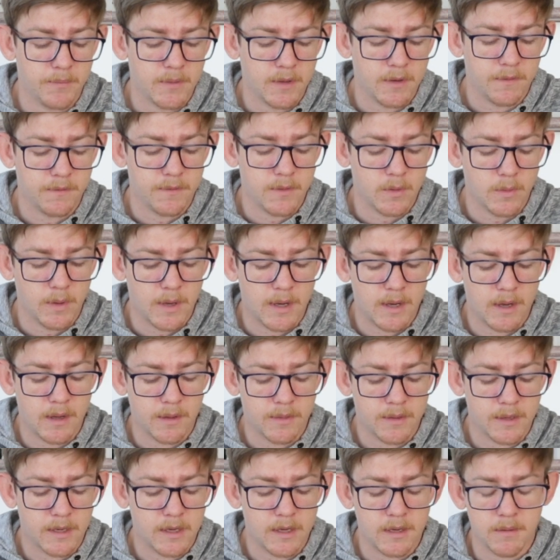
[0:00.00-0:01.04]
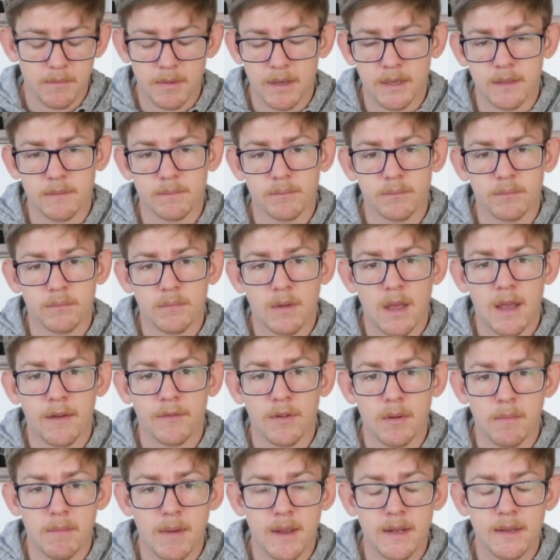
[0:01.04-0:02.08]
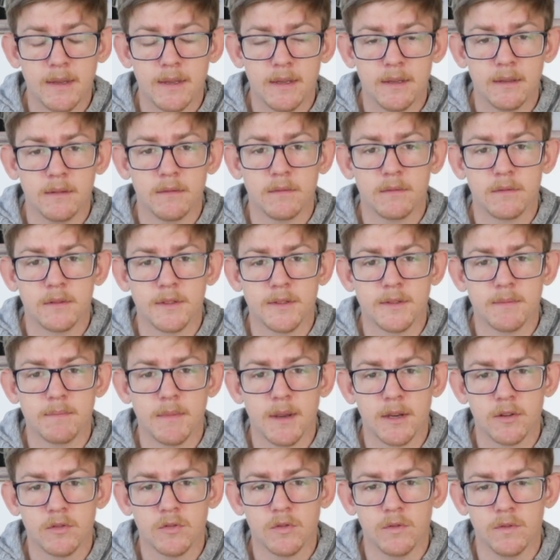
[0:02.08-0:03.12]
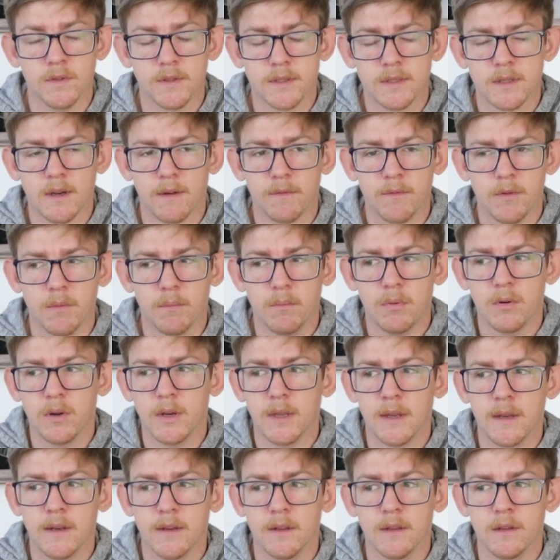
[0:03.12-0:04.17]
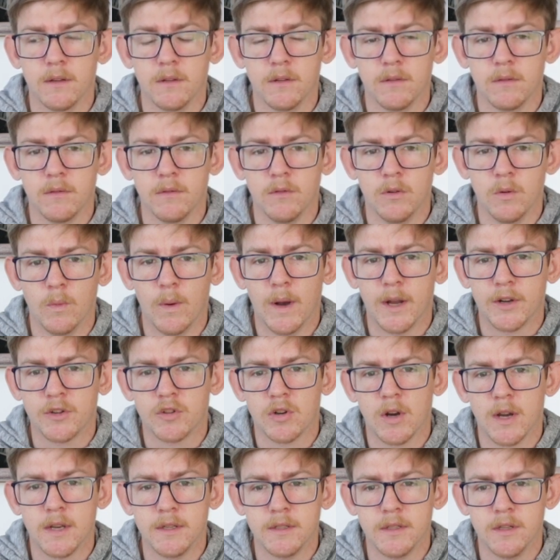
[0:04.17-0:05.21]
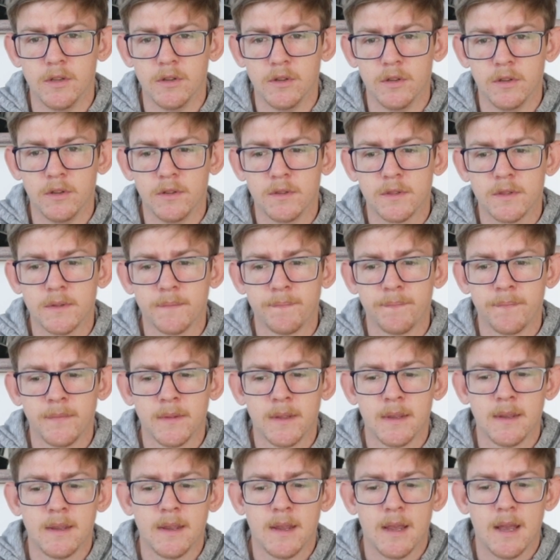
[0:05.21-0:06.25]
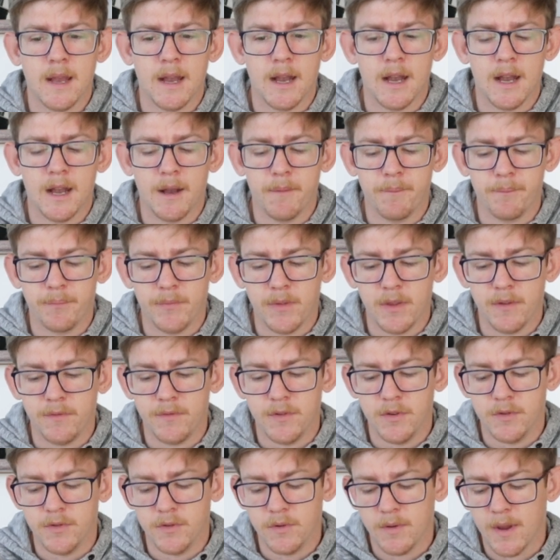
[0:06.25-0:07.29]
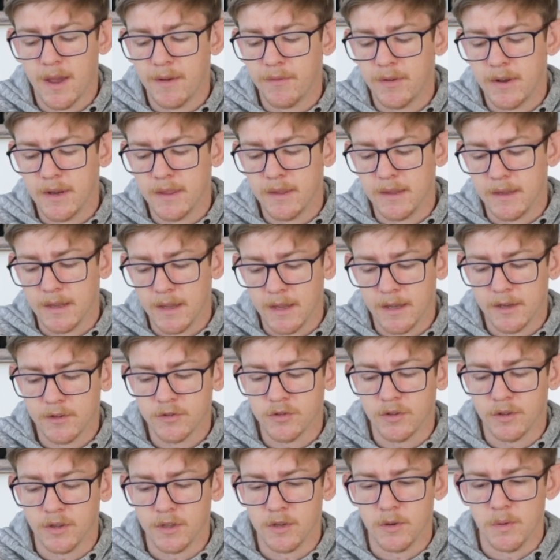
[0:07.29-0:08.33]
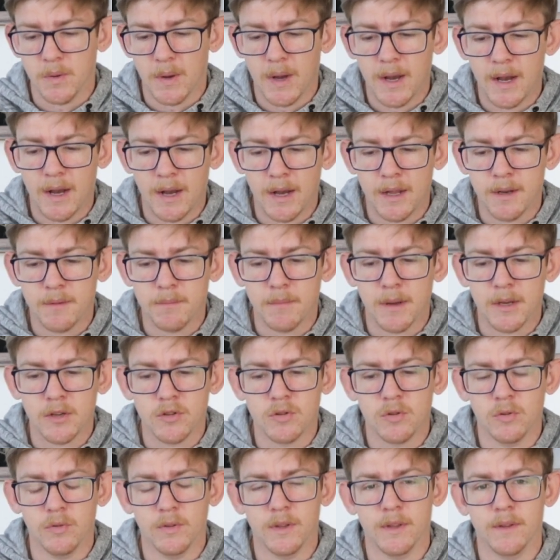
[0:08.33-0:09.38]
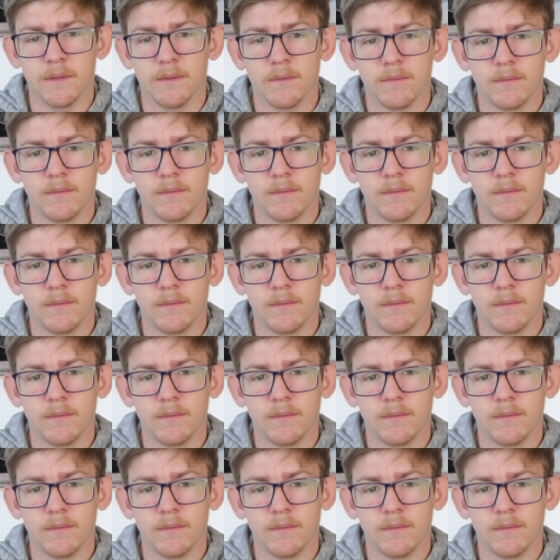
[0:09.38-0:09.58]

if you are thinking about having a med kit, just make sure the stuff you're putting in it you are trained to use. If you do have anything extra that you aren't, make sure that